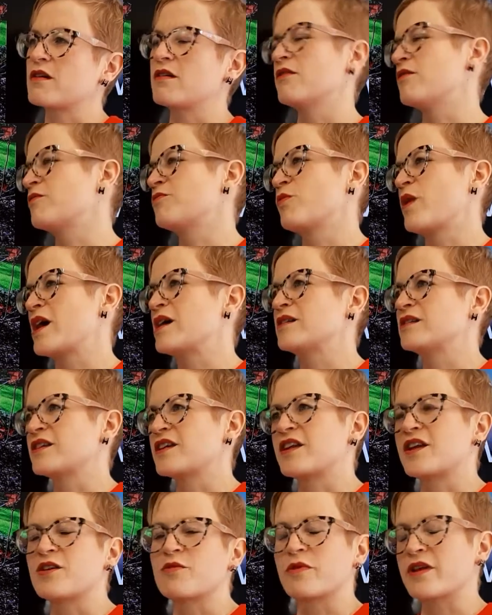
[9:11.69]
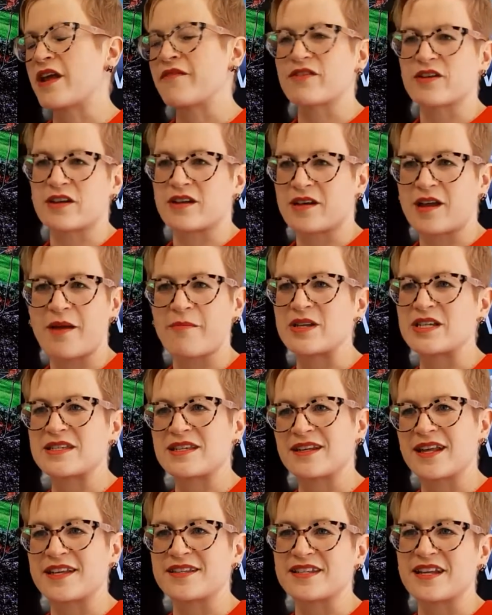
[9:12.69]
oh well, you know, we're never going to come
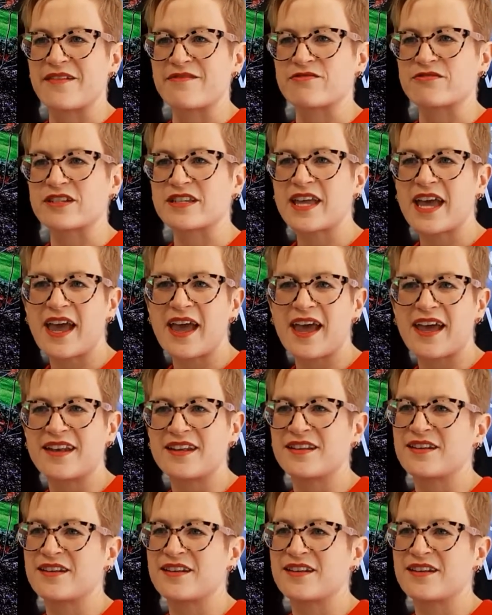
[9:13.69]
into London ever again,